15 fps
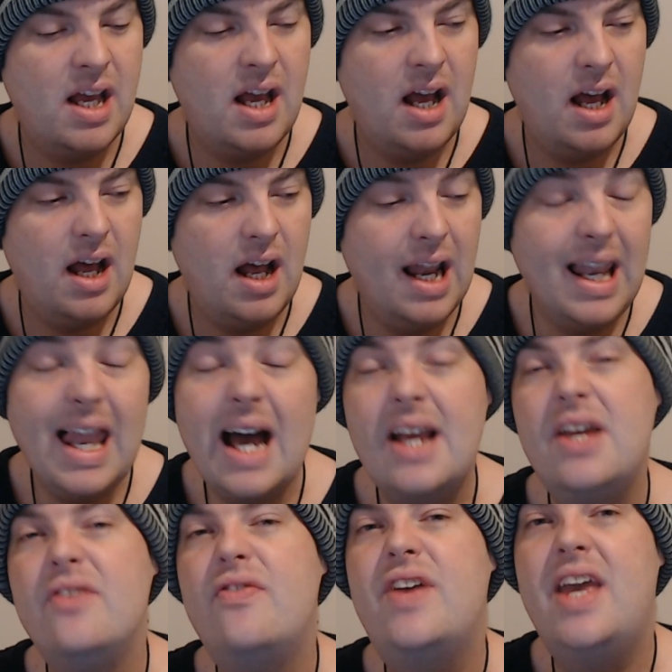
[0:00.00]
a lack
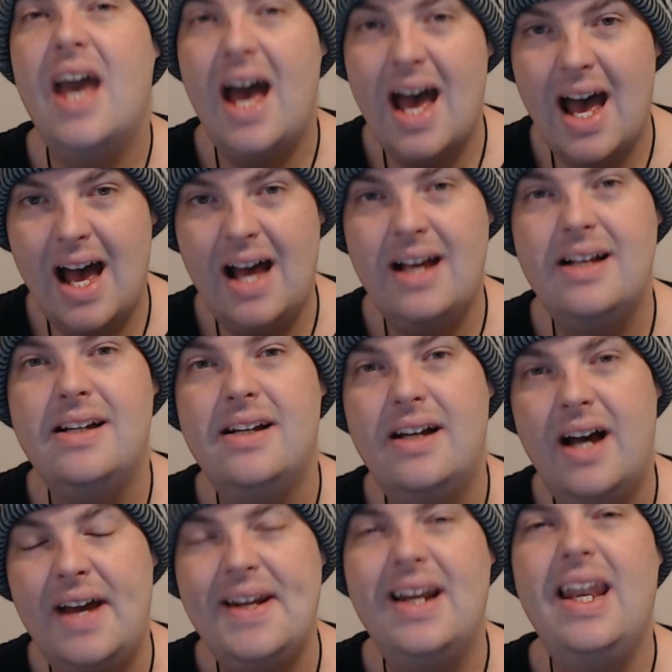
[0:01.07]
of care
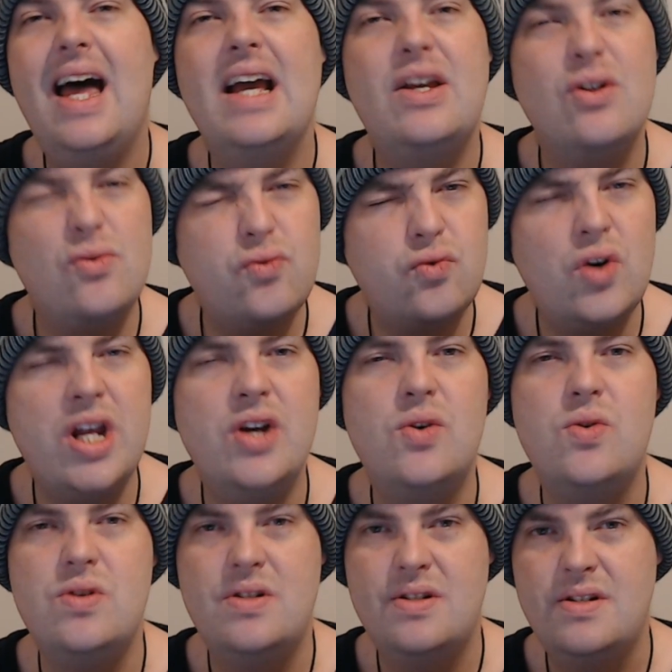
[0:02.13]
and a lack of real.
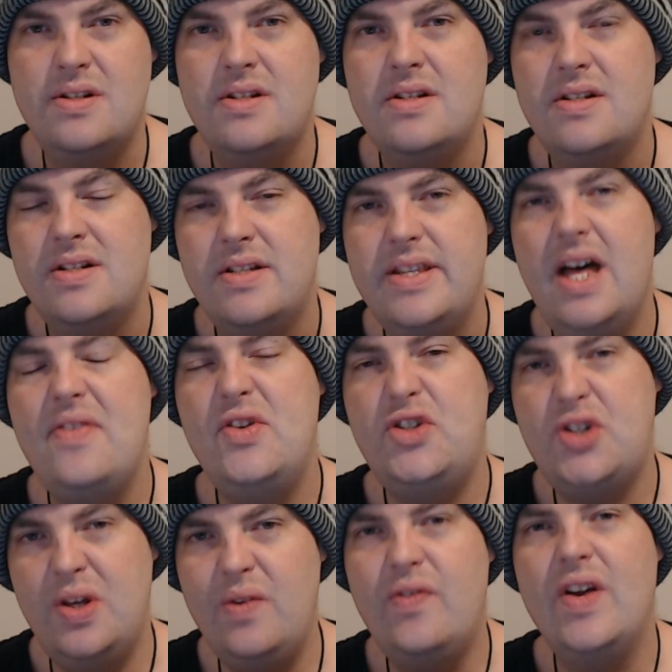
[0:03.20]
They're the
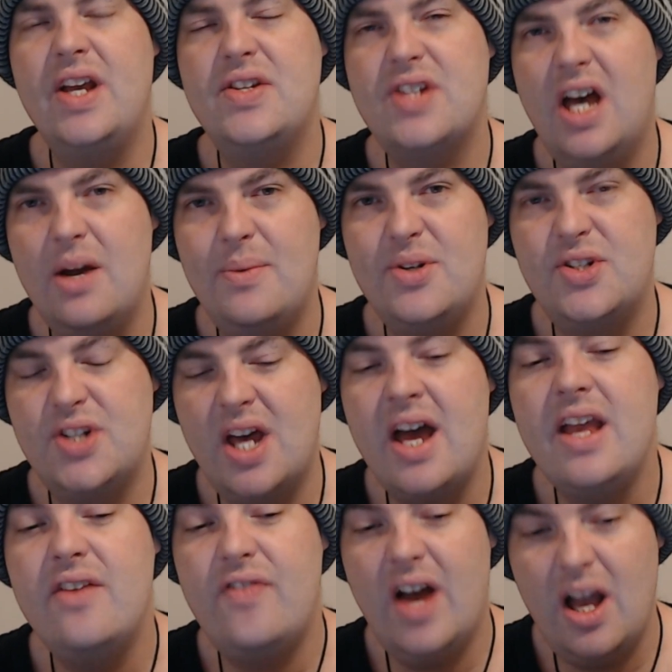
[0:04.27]
two things I would say.
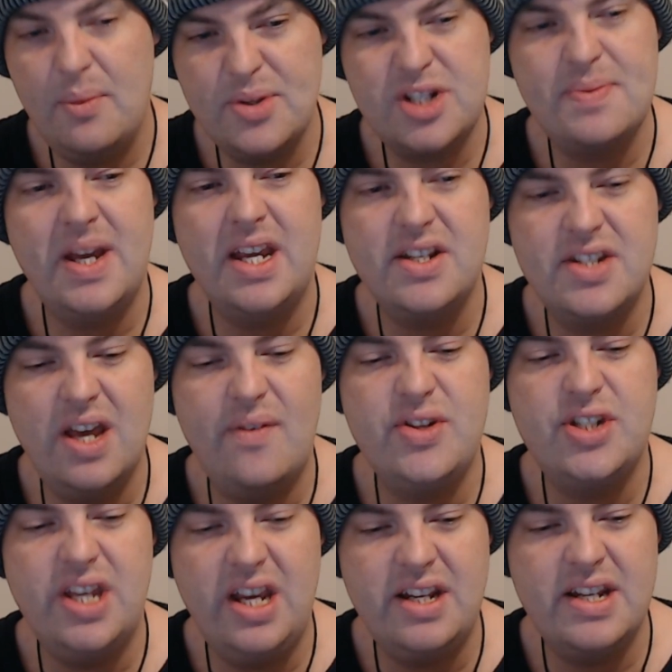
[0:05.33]
If I was speaking to David
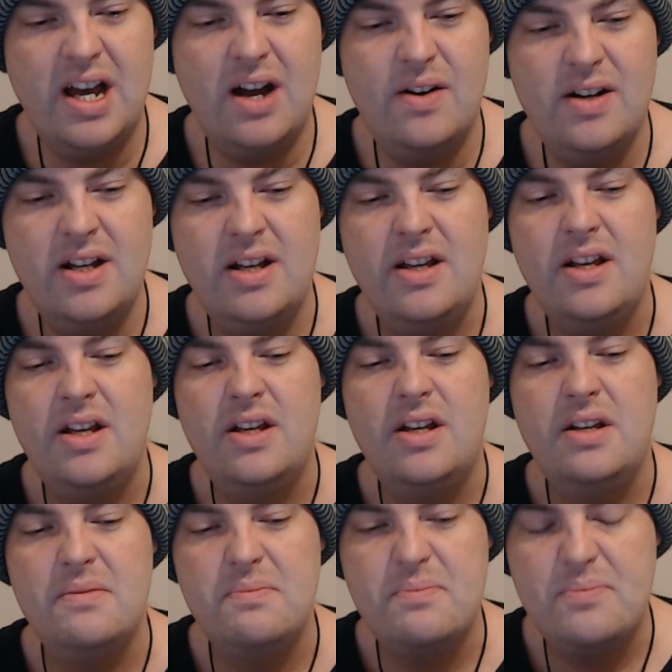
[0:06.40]
Teague now,
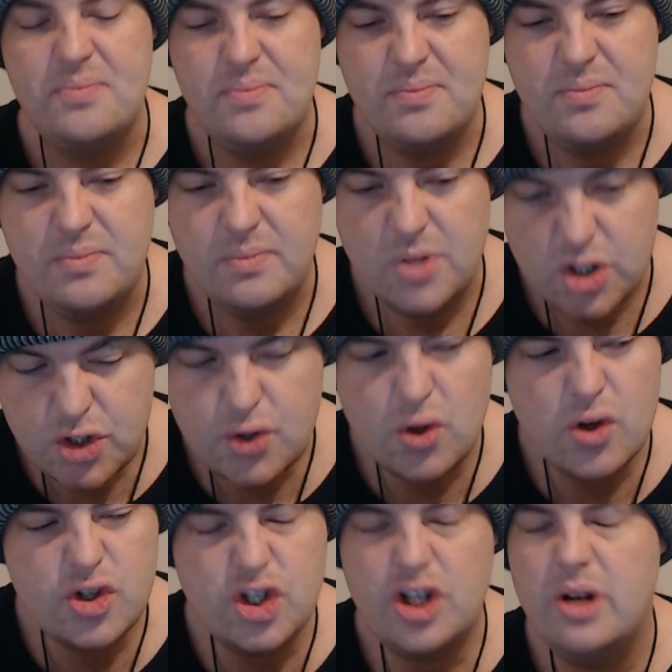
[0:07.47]
your
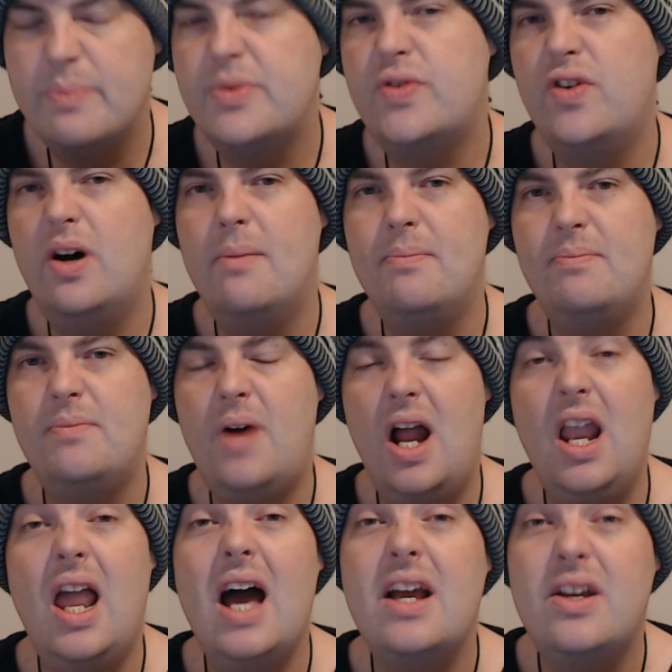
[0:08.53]
structure comes from a
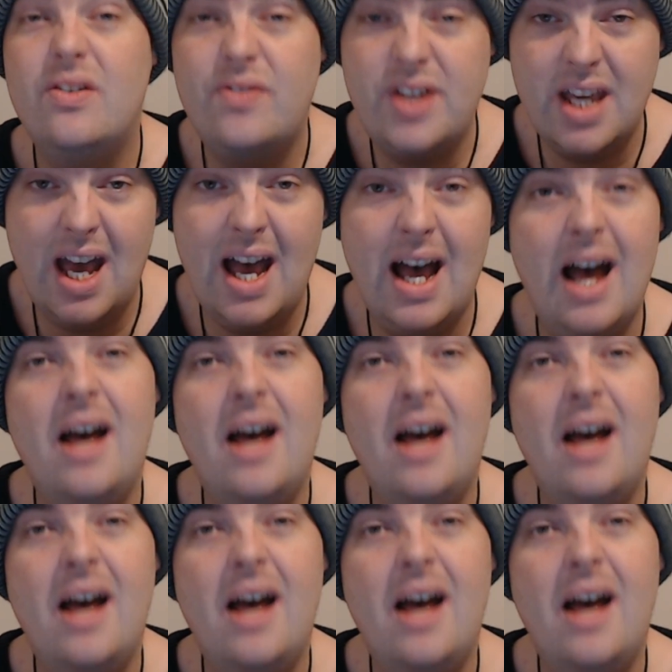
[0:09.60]
lack of care.